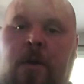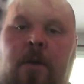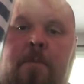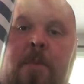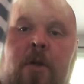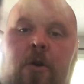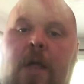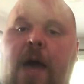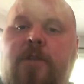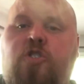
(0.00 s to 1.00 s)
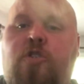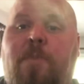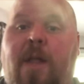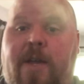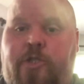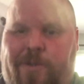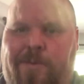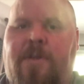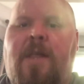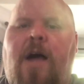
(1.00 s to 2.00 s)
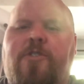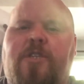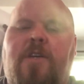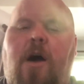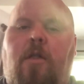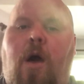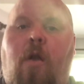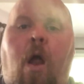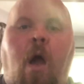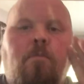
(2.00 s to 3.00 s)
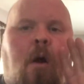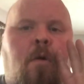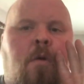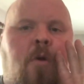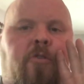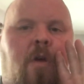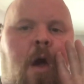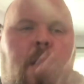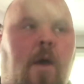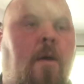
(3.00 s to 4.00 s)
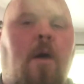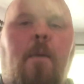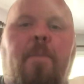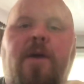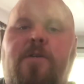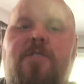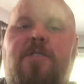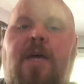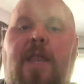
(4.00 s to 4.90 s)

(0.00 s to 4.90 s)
Miller Lite and Jubilation. I'll see y'all later. Appreciate it. Peace. And